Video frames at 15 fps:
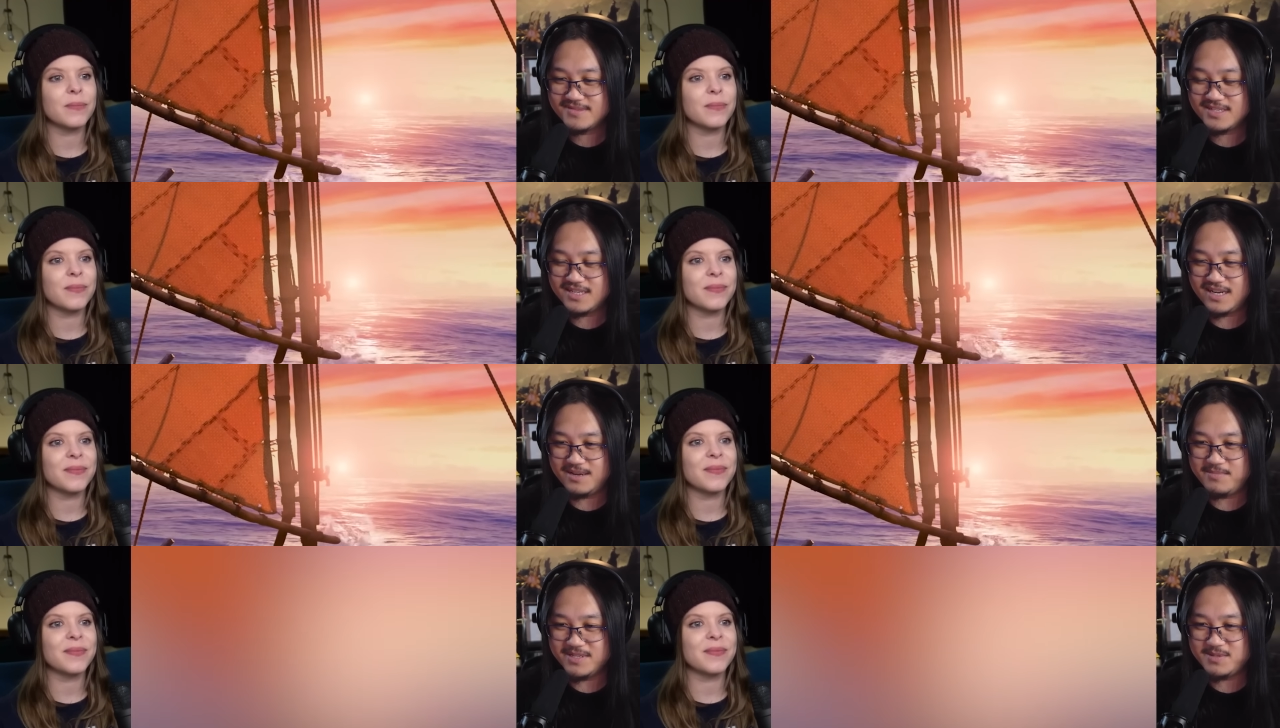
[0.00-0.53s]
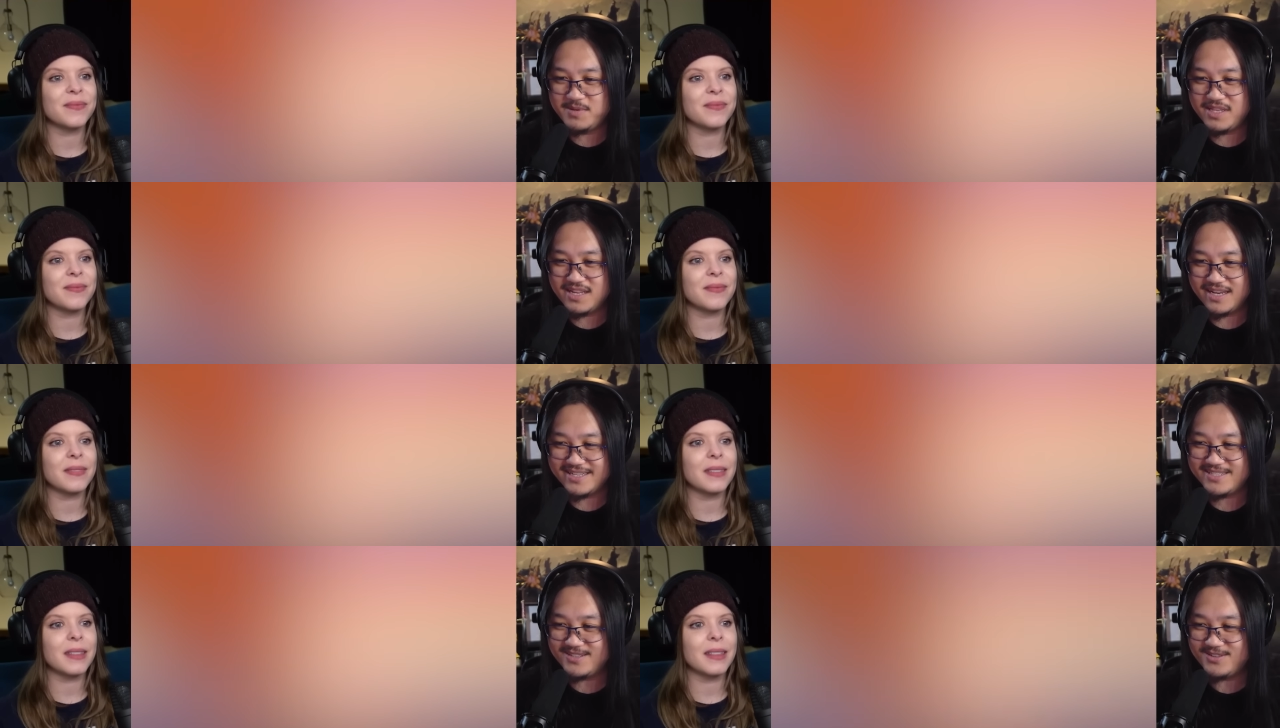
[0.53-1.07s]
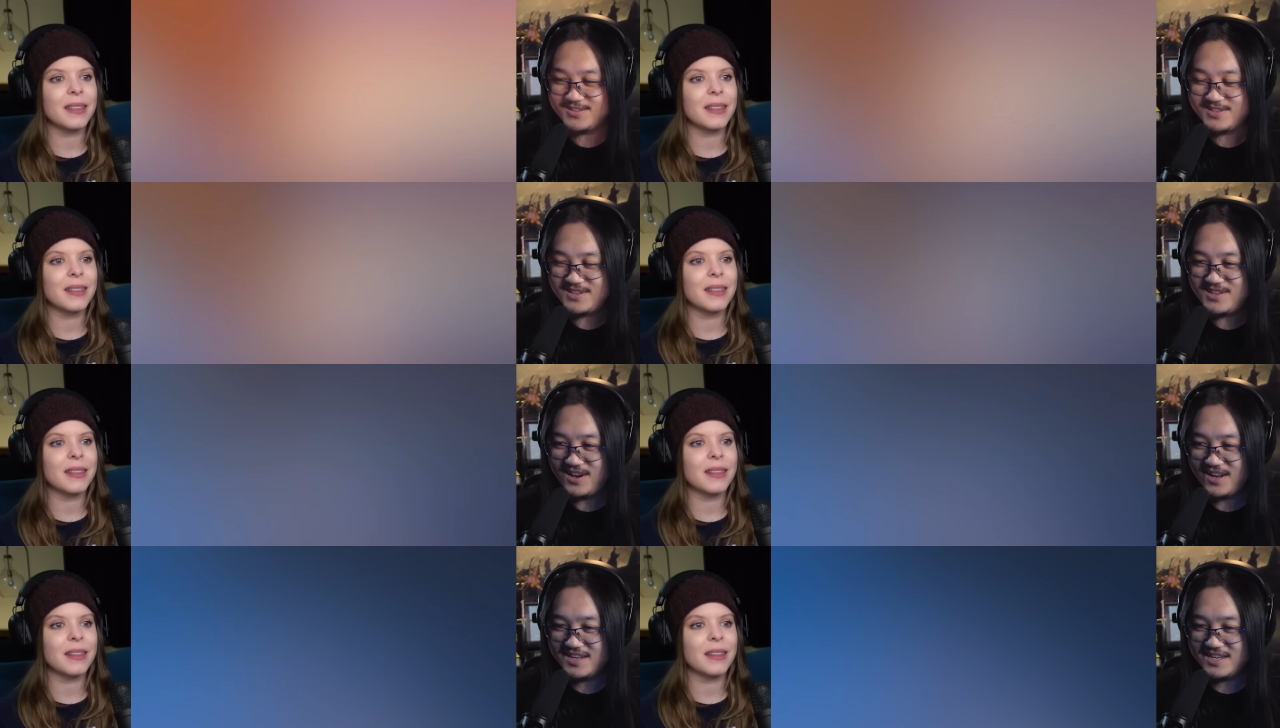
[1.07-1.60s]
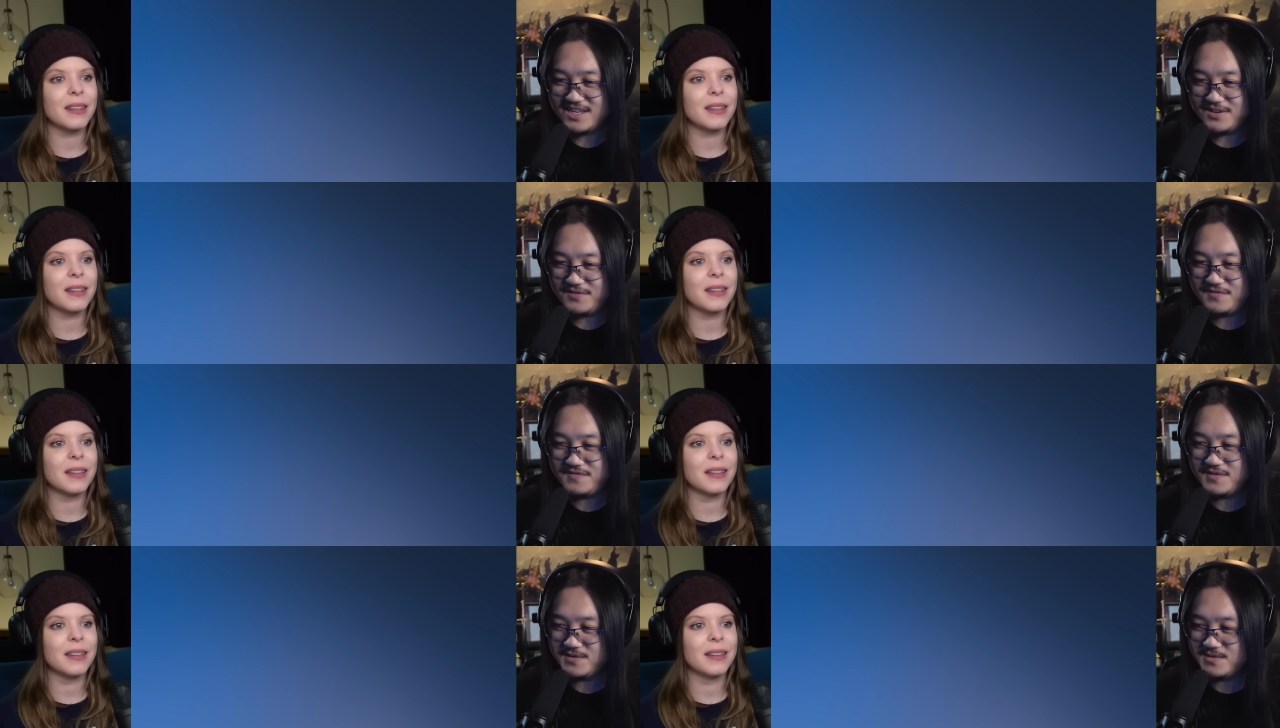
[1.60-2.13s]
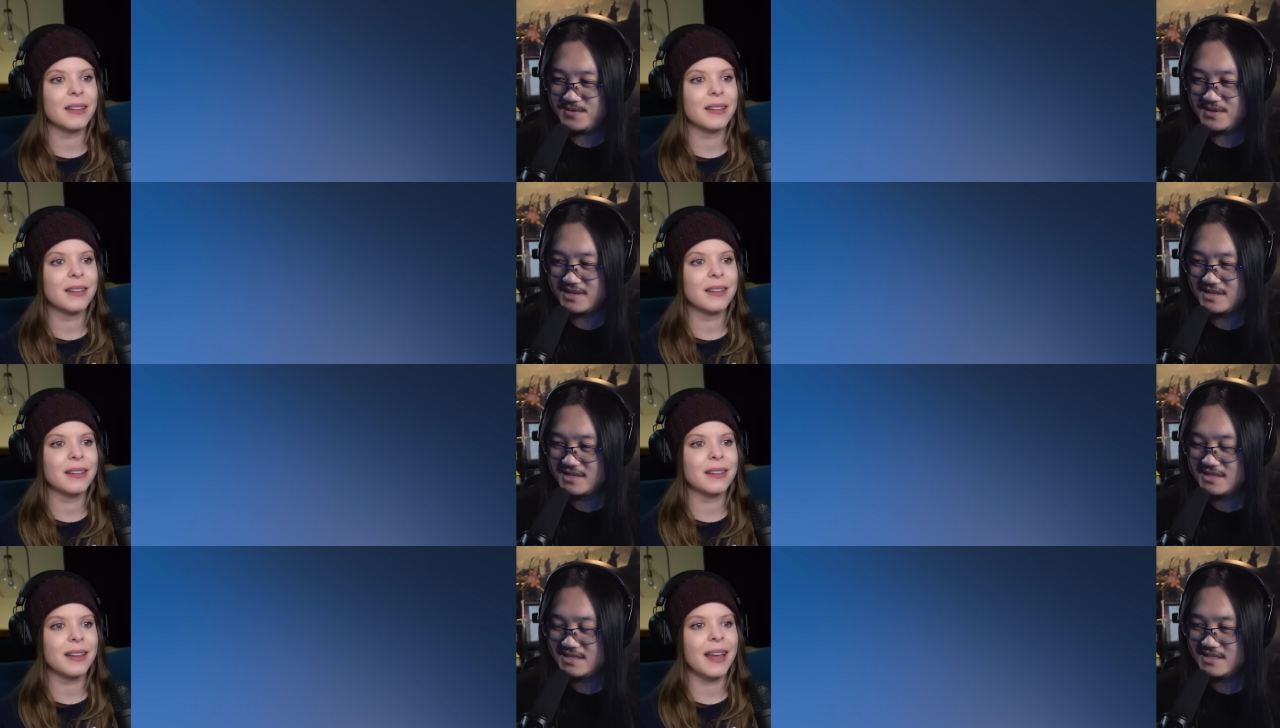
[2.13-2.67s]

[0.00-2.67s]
Speaker 1: God, it must be nice to just not need food